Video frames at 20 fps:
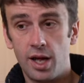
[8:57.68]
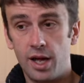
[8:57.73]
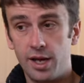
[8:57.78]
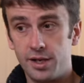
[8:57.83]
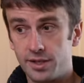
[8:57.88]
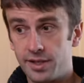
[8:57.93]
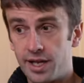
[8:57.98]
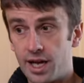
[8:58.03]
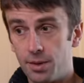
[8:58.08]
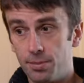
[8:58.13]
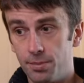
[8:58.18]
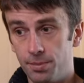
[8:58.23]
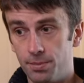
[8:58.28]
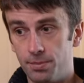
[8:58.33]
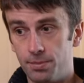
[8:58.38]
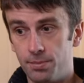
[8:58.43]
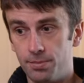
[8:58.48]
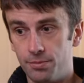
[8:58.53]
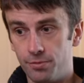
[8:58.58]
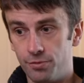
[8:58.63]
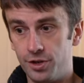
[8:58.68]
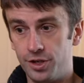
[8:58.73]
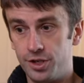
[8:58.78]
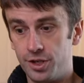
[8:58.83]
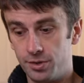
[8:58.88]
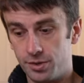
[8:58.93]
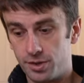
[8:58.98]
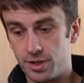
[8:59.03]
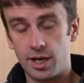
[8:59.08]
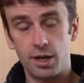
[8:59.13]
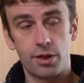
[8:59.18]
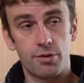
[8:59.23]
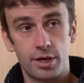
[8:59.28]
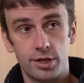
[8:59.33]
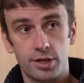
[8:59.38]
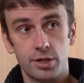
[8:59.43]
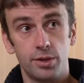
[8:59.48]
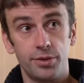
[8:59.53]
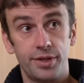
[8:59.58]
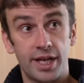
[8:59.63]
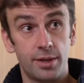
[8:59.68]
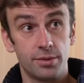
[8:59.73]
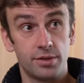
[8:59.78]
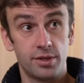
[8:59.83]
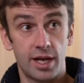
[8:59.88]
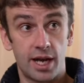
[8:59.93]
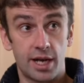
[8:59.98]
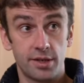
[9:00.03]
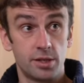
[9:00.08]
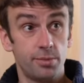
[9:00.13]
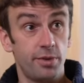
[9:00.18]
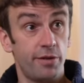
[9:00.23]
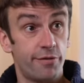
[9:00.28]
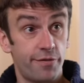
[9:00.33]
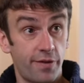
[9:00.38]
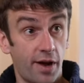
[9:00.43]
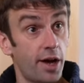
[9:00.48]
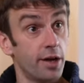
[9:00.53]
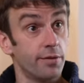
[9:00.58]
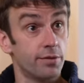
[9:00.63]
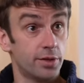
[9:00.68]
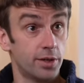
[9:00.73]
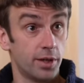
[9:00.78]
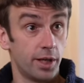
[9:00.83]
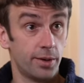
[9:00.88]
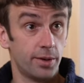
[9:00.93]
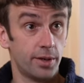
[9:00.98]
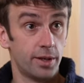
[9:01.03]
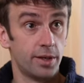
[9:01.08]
And it's now reduced that threshold down to it has to be 5 or lower.